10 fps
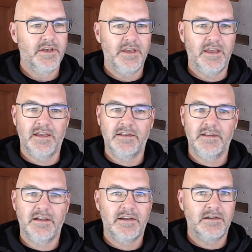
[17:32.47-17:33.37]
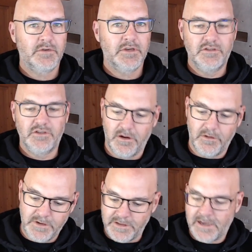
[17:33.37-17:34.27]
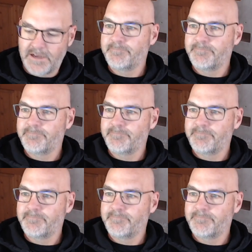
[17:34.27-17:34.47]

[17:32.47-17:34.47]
and we'll get you going on that.